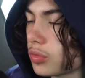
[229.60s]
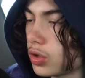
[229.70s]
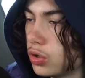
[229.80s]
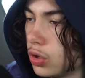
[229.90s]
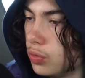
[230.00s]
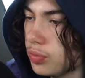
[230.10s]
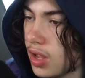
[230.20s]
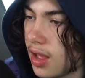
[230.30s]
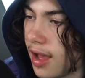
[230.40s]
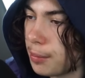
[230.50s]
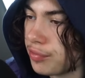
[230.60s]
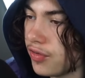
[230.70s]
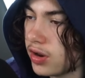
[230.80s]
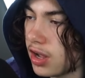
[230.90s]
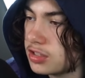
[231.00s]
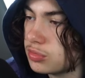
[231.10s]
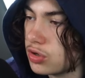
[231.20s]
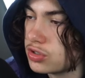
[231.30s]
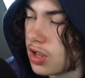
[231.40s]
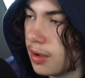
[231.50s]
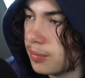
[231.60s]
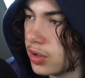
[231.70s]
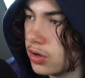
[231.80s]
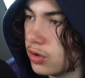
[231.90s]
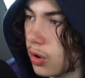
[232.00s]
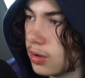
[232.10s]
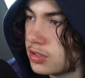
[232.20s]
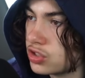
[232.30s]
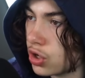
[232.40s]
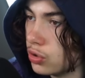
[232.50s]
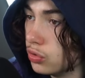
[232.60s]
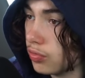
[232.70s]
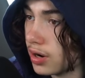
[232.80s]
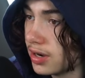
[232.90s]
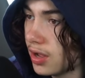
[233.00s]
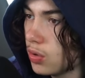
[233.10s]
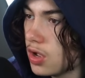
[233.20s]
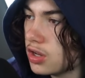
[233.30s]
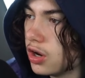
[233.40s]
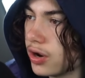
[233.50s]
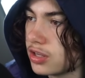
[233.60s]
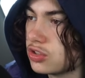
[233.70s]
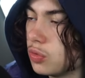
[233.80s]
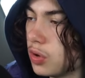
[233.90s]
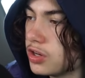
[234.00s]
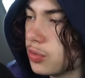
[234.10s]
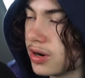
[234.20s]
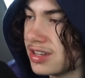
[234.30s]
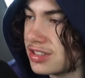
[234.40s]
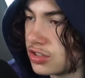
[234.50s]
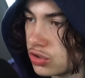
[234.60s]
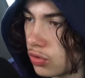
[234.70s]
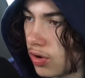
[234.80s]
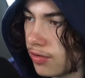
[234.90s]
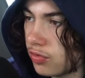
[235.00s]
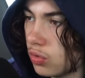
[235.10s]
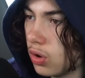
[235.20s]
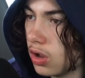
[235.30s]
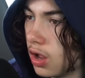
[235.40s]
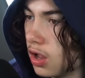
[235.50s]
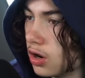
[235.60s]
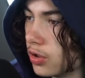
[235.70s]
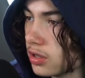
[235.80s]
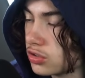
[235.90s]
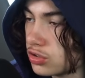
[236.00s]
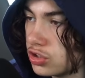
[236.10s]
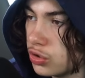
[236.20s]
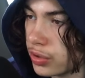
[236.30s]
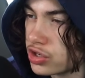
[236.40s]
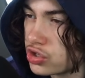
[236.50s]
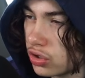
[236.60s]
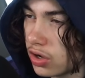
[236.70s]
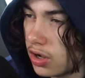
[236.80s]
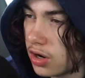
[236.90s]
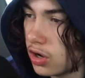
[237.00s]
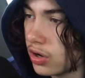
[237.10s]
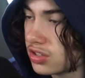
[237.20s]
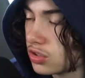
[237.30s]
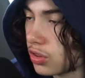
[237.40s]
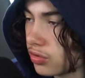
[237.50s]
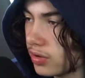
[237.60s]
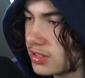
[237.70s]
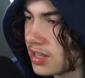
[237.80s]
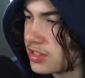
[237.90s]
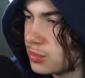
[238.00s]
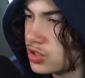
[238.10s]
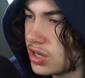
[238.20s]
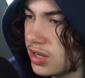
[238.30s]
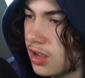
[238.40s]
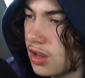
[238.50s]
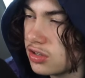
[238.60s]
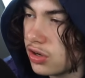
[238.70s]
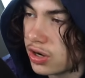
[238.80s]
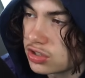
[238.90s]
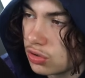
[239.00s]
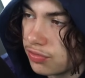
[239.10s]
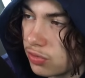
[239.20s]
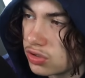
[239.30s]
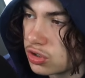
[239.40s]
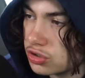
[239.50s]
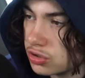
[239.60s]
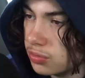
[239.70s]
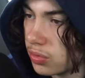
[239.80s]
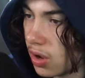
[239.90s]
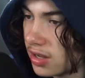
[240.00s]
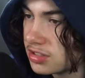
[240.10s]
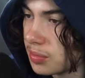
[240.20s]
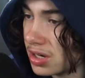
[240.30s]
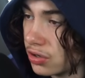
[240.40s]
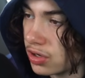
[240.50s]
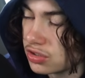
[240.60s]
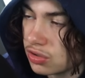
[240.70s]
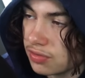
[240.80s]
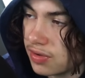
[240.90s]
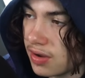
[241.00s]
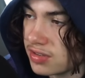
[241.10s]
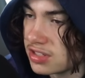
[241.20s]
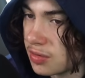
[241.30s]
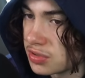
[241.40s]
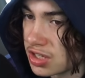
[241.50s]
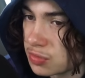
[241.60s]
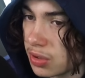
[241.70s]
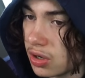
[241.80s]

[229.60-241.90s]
Cool. And preferred item slots, I'm going to show you right now. Loadout slot 1, you want it as assault rifle. Loadout slot 2, you want a shotgun. Loadout slot 3 is SMG. Loadout slot 4 is consumable item. And loadout slot 5 is sniper/bow.